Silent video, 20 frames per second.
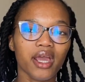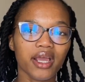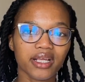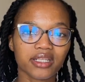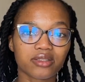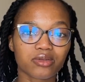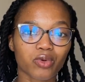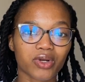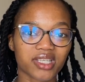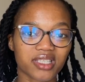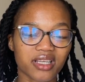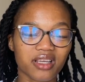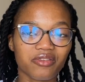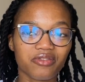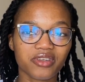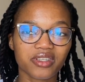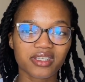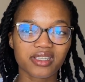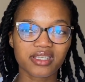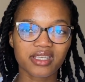It was
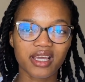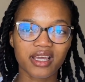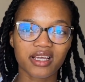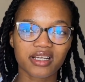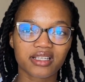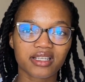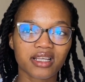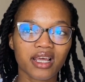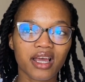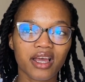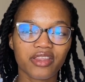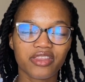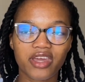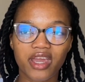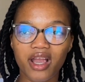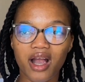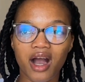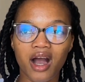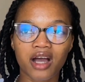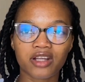even said
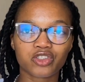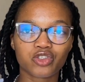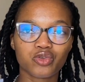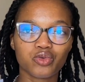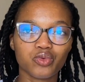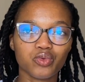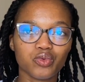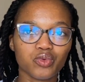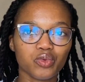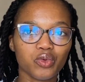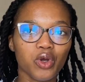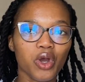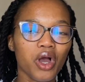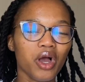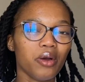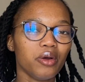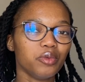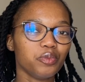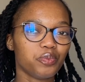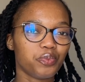they are to
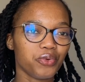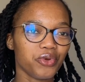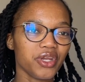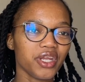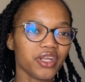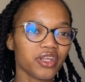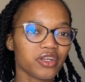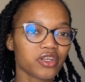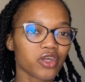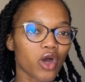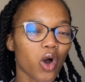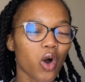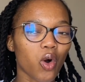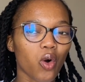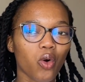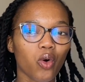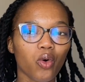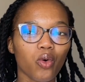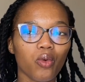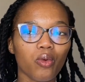breathe
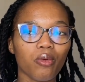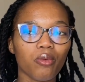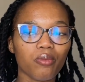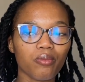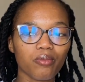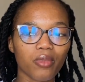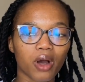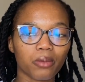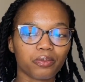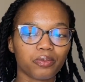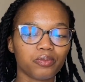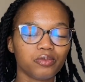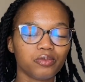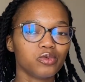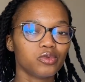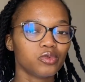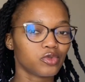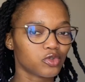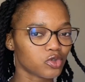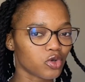home,
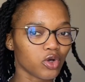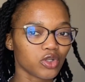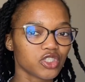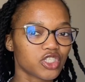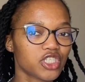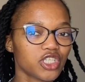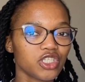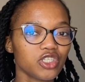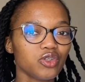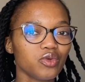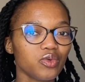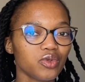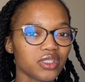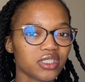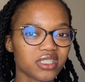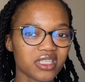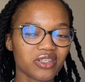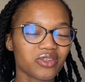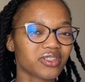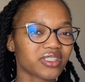continue
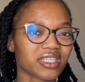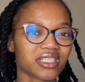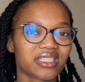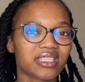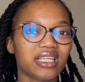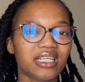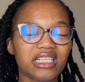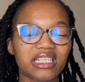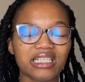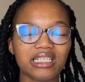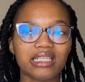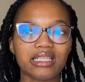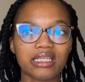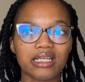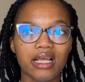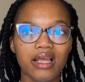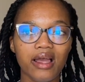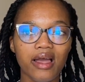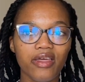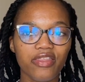izinto
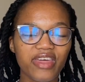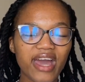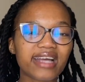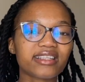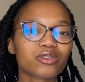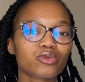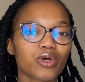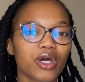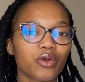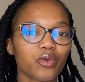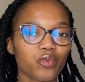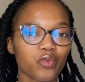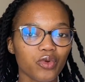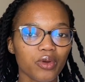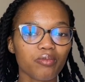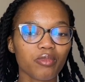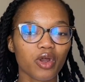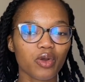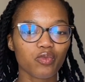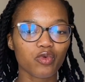zasendlini. That's what
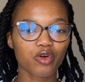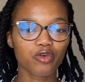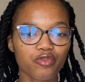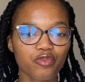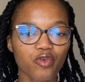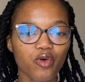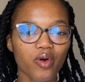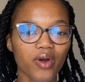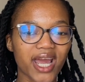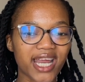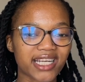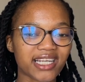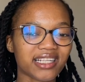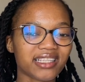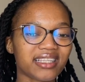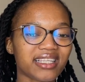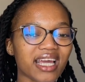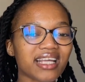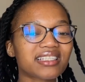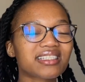women were for. And
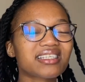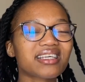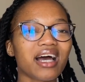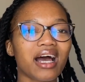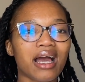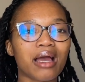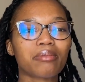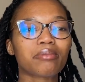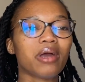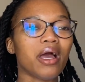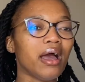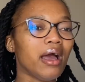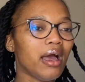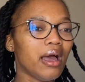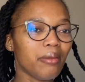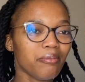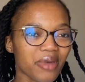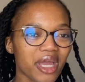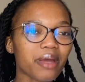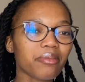at that time,
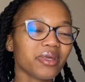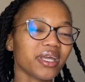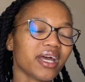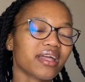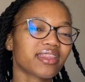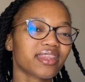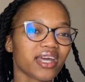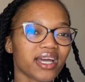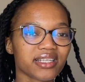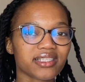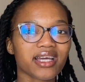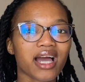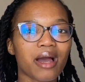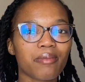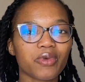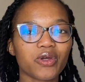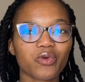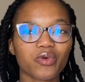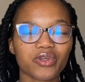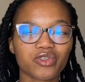maybe at that
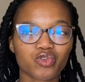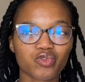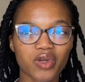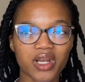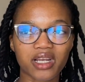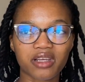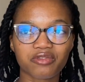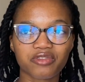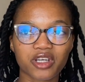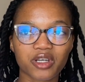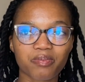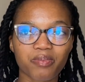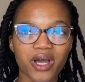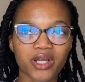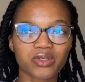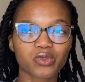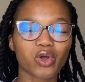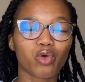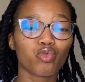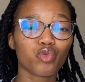time it was relevant,
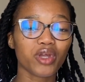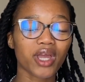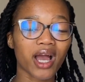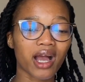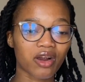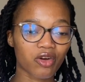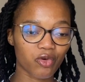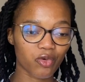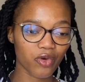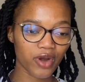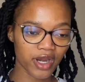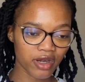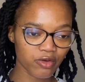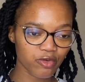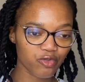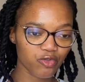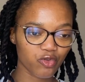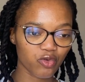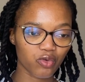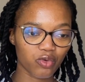but we are
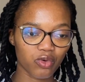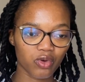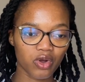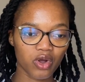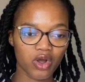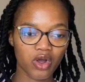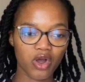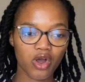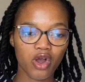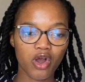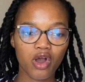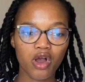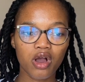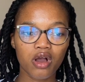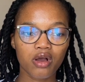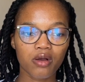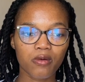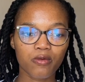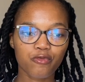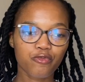grateful
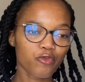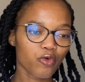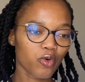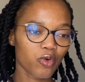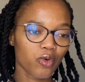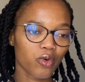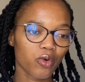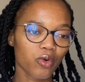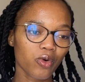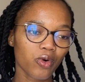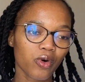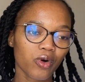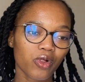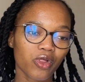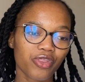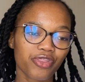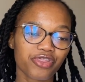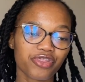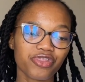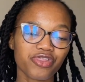for
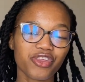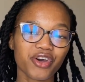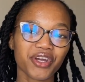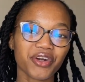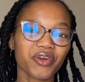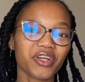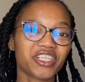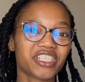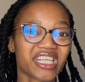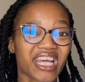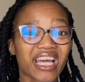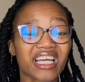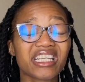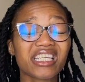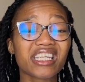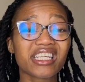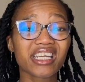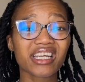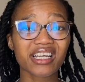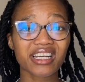the
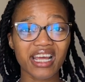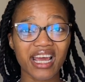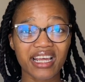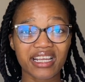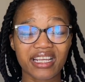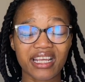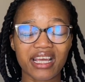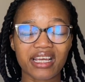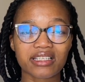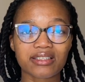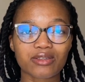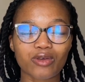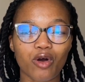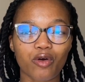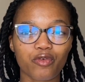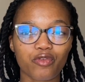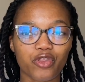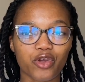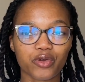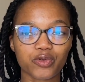rejection, I guess,
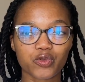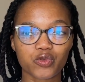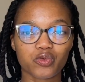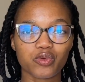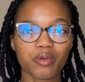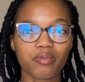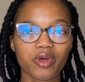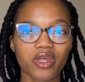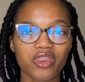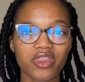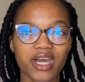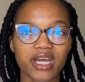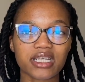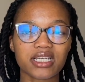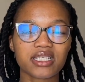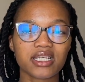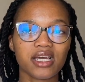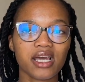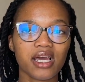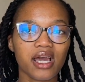of those women,
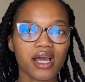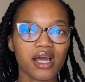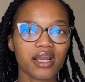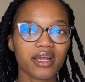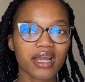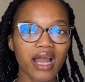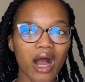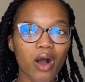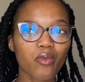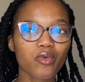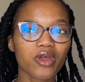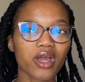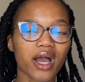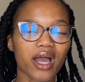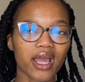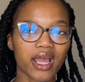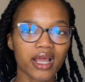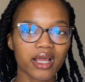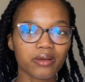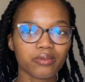that now we are
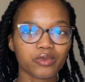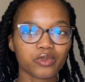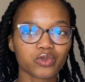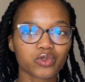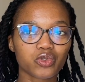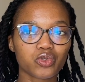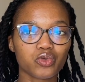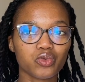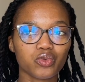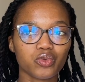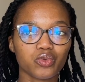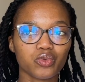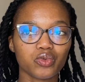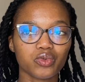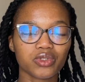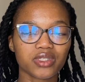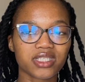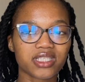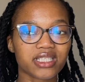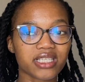able to
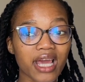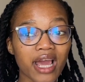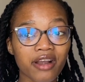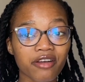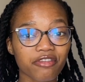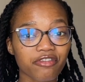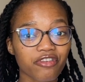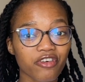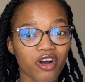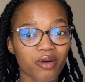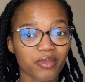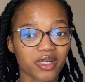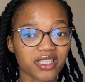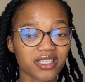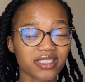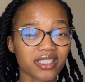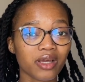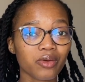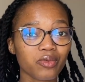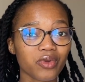stand firm and
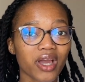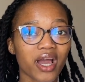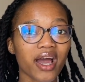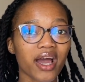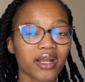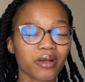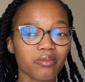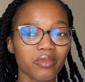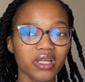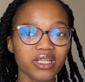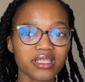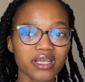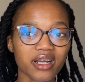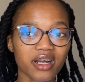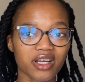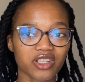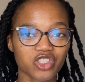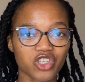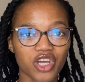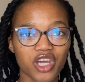say we are admitted
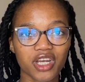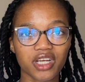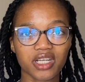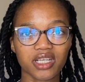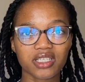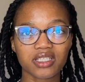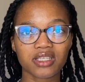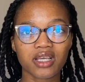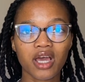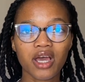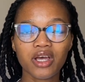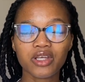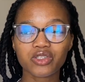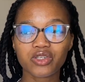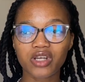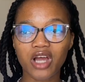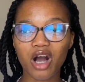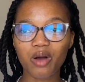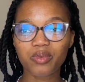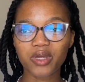attorneys, to
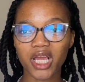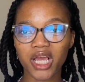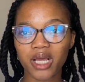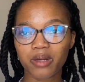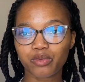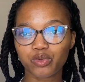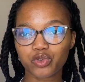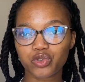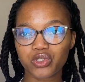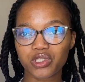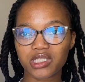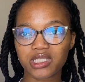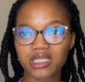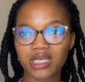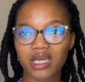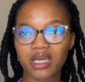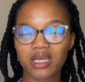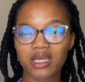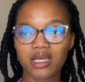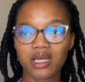now be able to
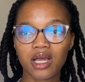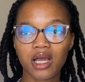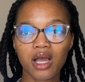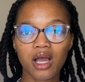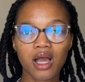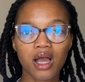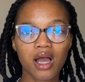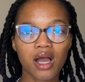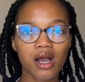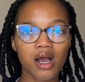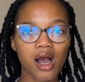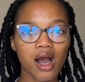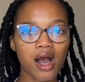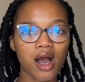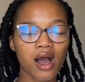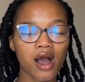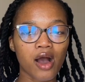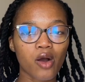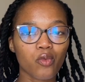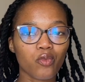say
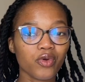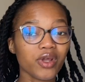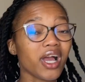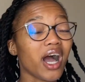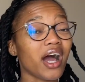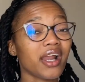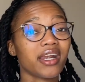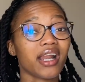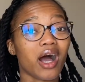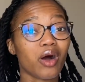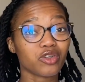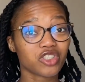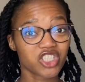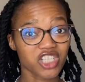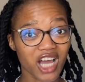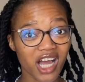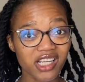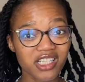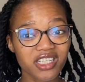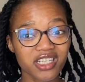we are now
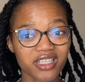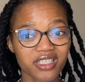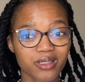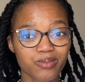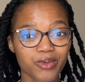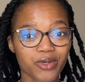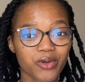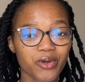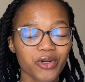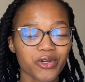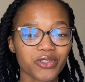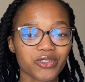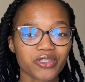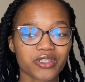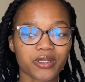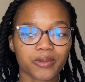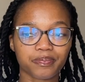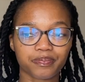judges, because